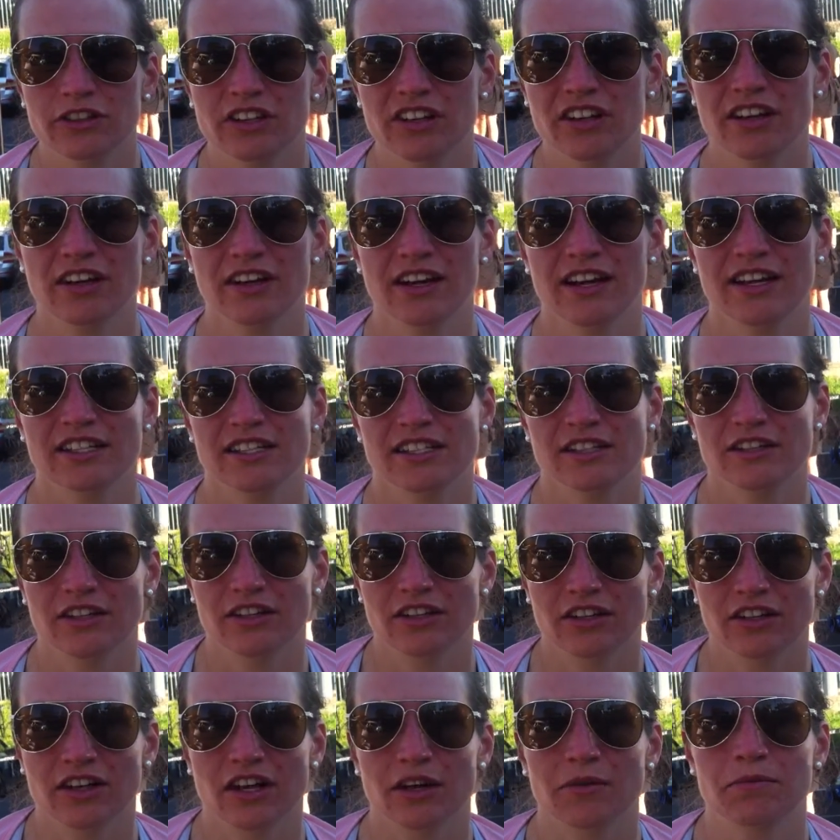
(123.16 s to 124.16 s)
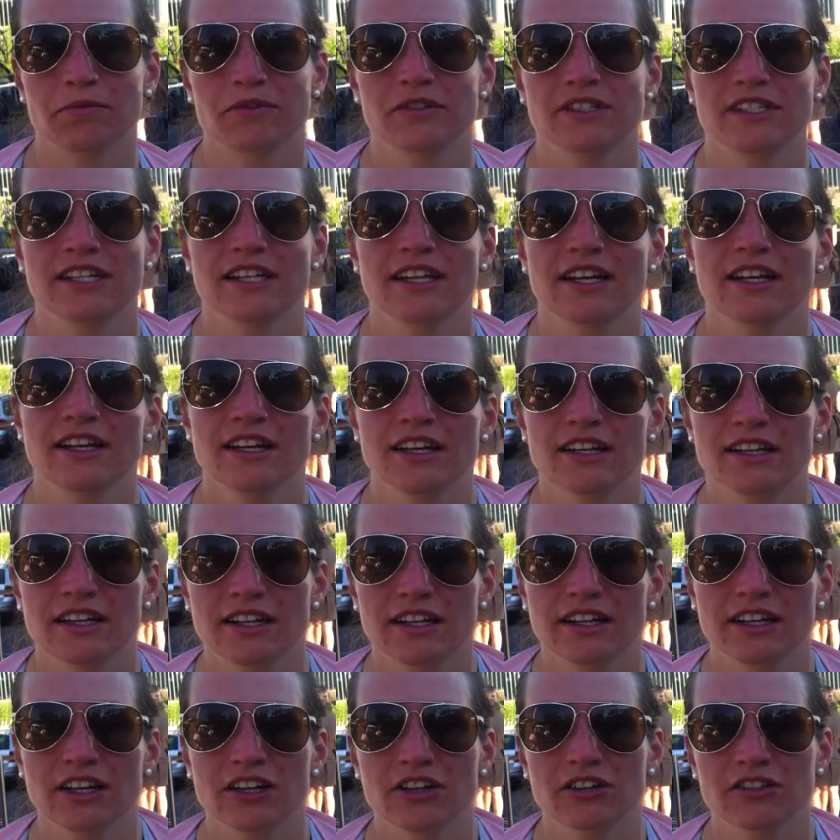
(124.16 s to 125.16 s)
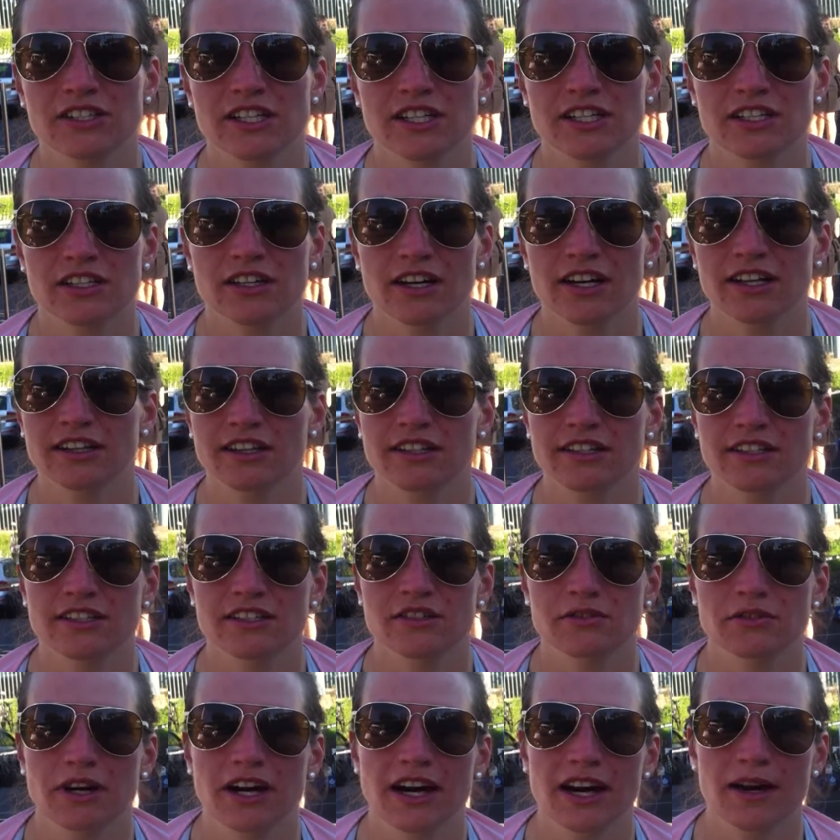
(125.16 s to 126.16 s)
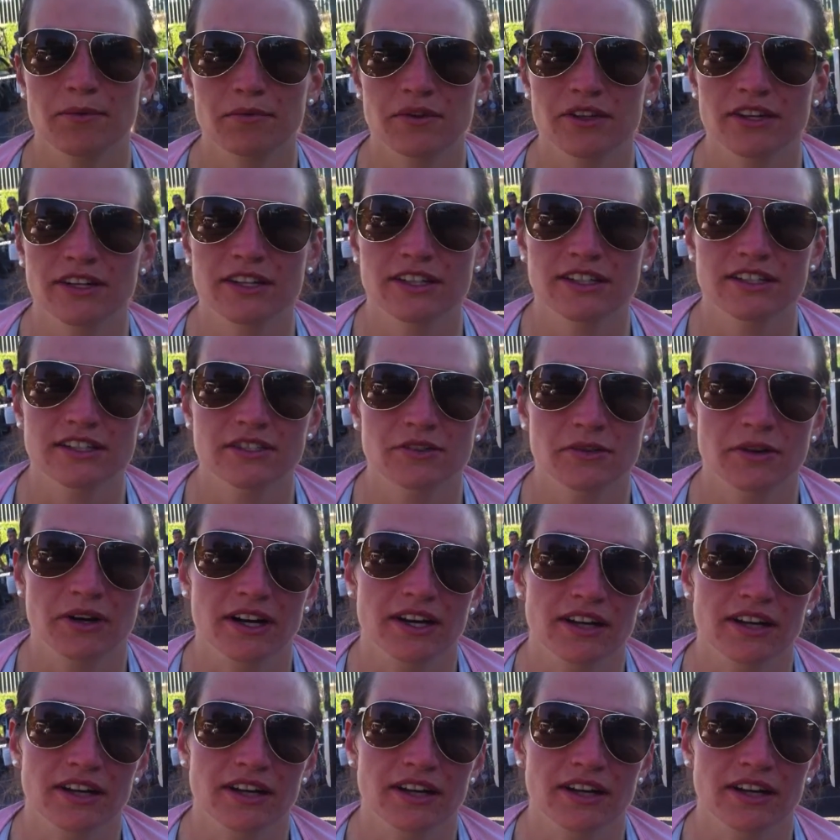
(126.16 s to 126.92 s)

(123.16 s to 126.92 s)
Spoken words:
And after a couple of technical sections, I think this is what happened. And